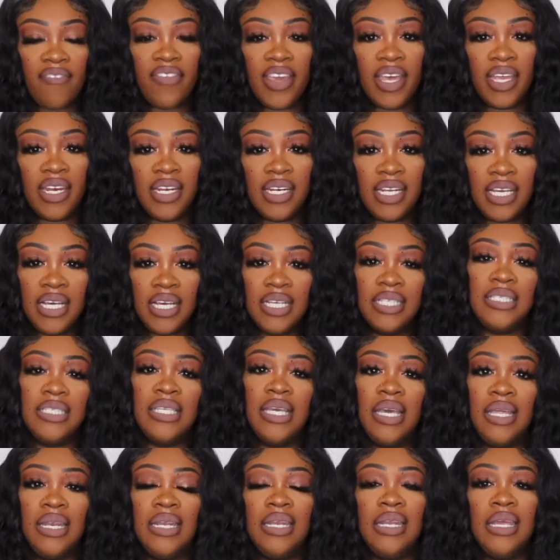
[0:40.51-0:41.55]

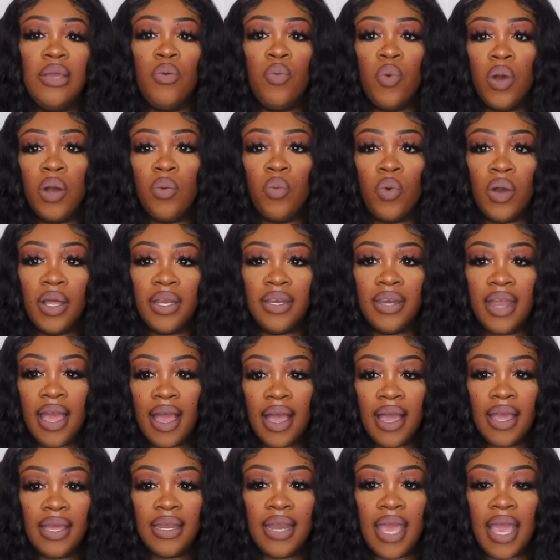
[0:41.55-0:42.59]

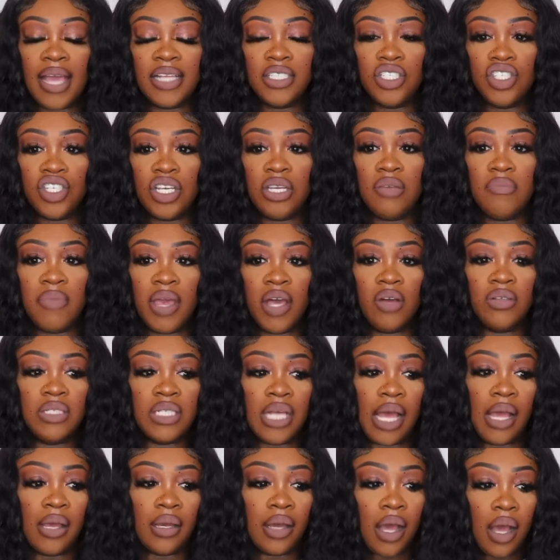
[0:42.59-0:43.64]

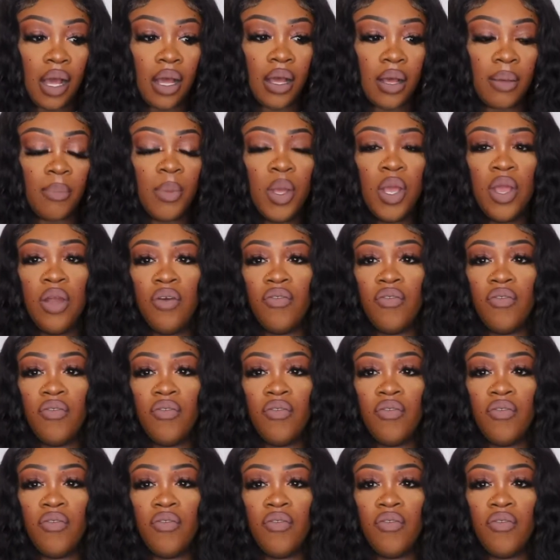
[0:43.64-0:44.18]
vanityinsanity119@gmail.com.